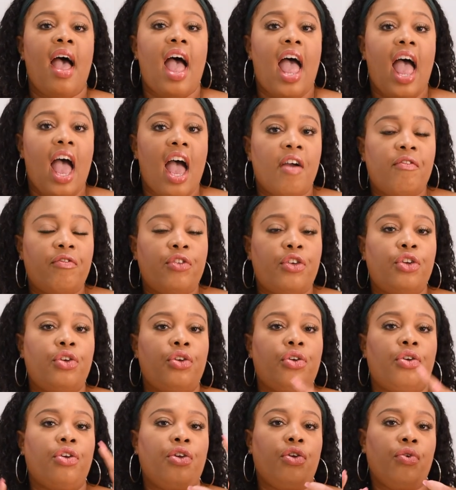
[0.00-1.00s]
after
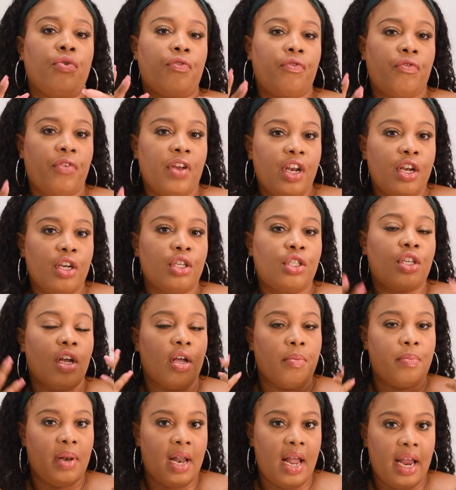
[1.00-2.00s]
you've finished
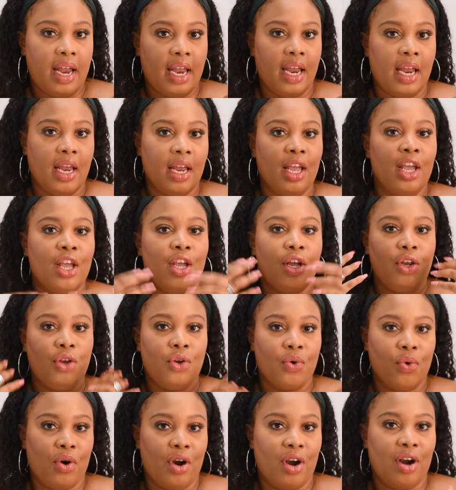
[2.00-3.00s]
applying
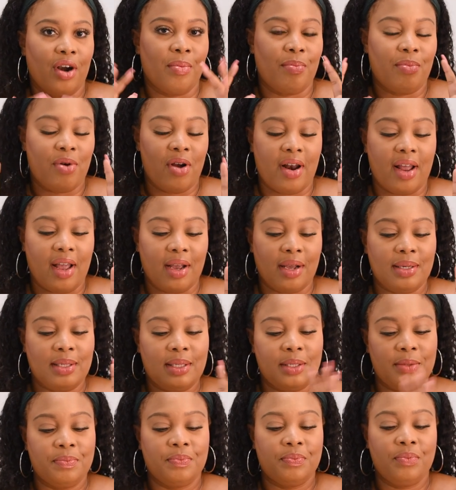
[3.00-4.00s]
your
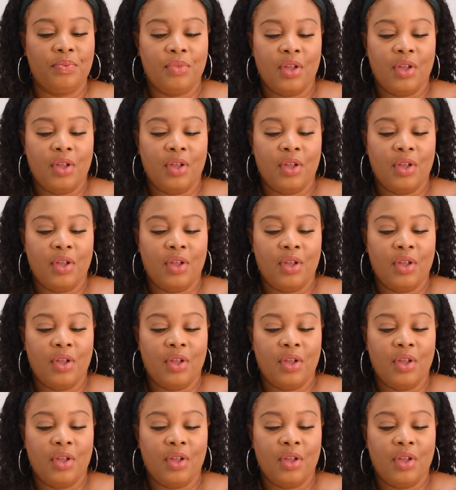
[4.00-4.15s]
products.